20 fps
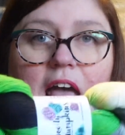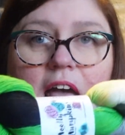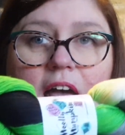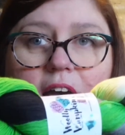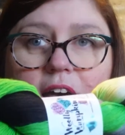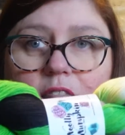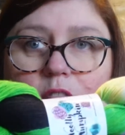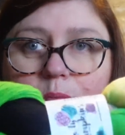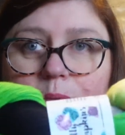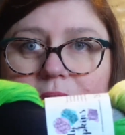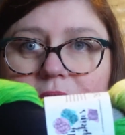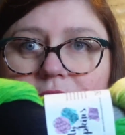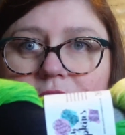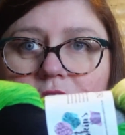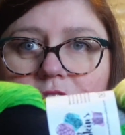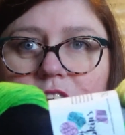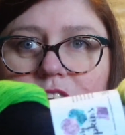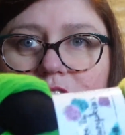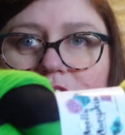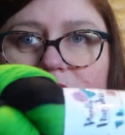And the main
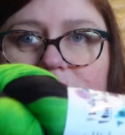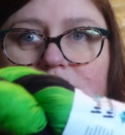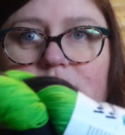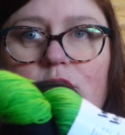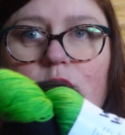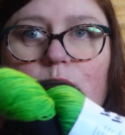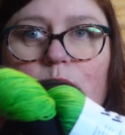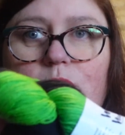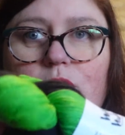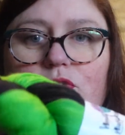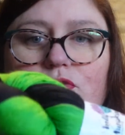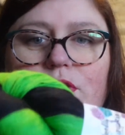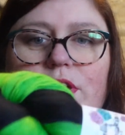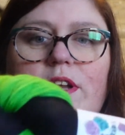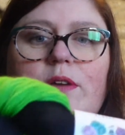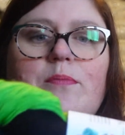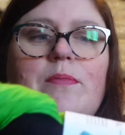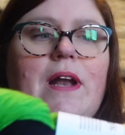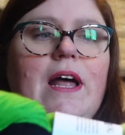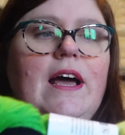colours were
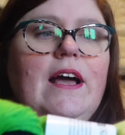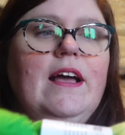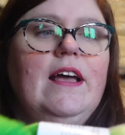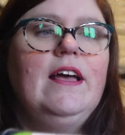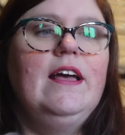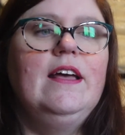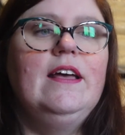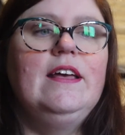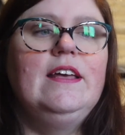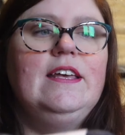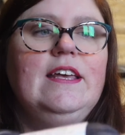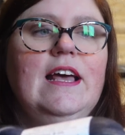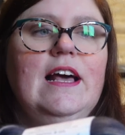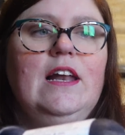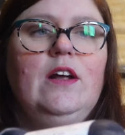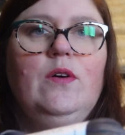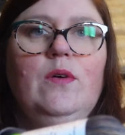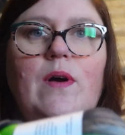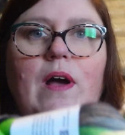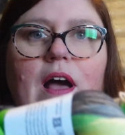green, black,
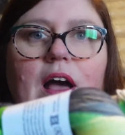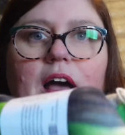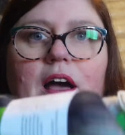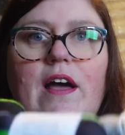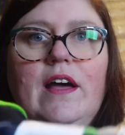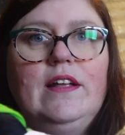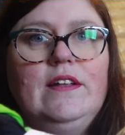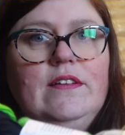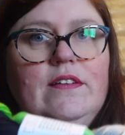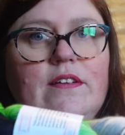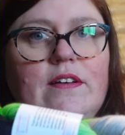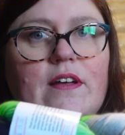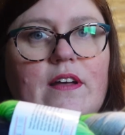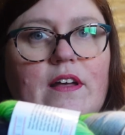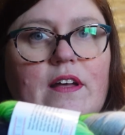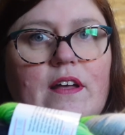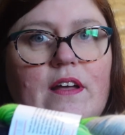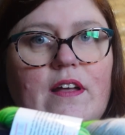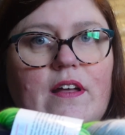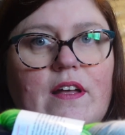yellow and
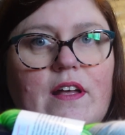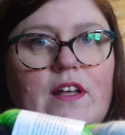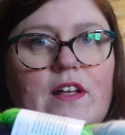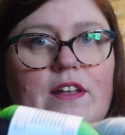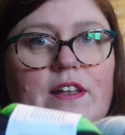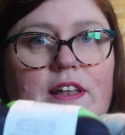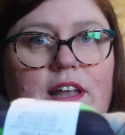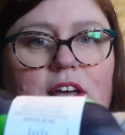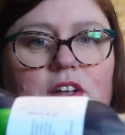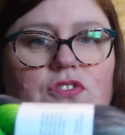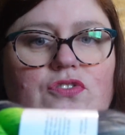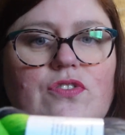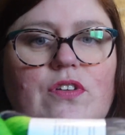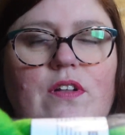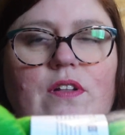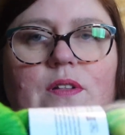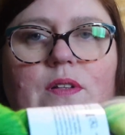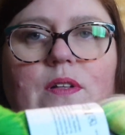natural.